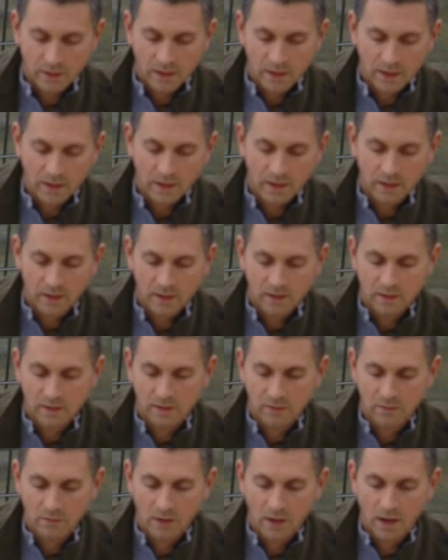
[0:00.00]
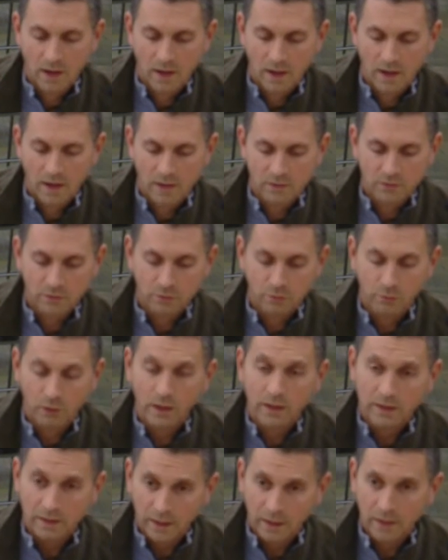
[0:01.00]
And as of
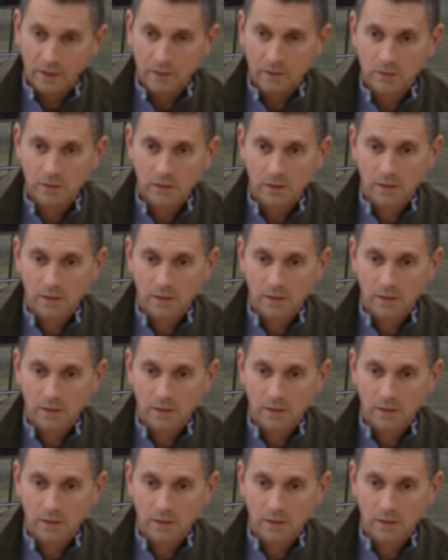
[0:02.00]
right now,